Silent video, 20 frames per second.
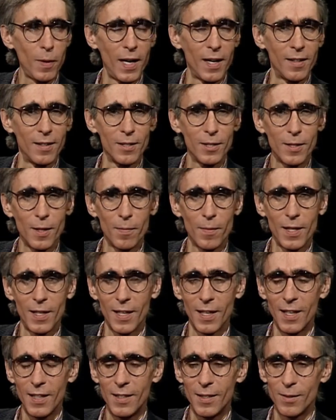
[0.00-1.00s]
span or
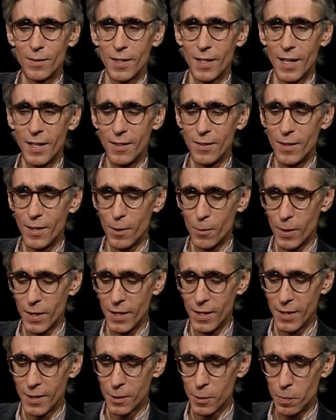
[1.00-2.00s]
something. I don't know
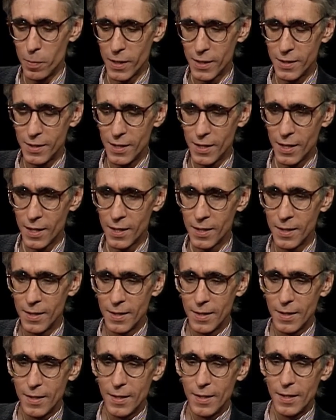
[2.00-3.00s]
what it is, but I
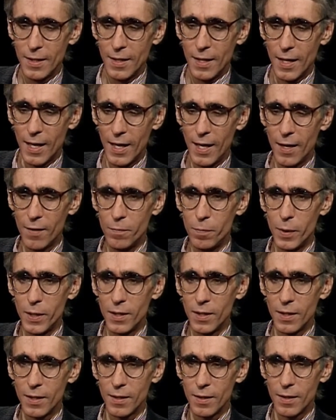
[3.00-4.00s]
have
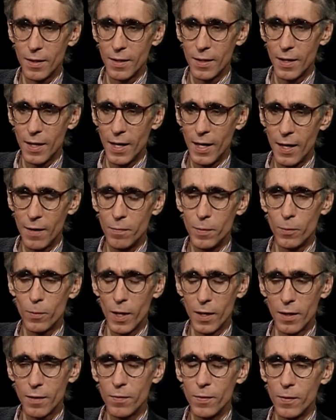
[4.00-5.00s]
been
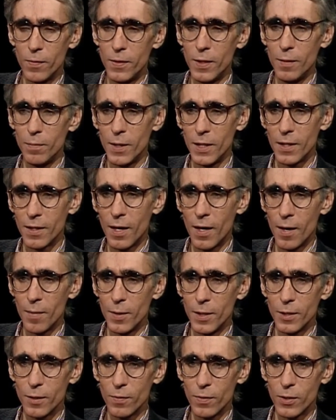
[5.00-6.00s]
writing 15-minute
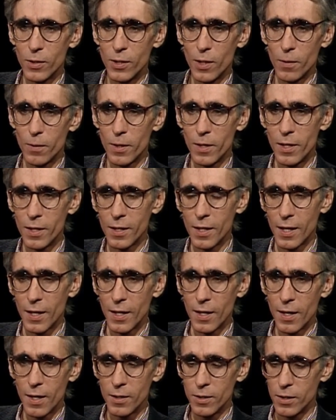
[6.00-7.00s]
comedies for so long that
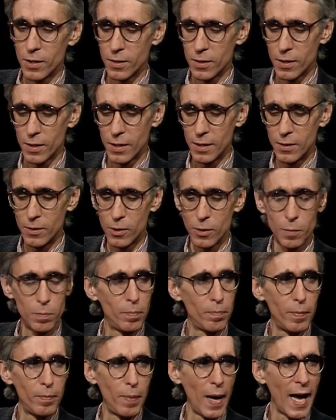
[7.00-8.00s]
I guess it's just
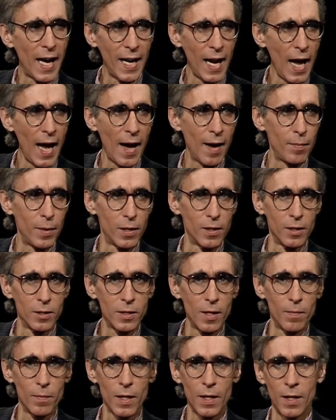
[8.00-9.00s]
bad habit or
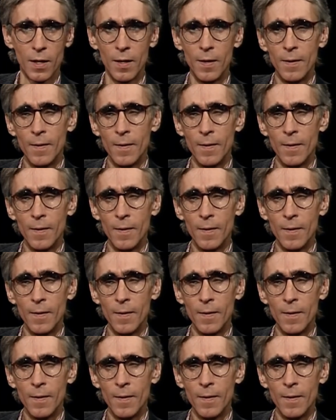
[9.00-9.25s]
something.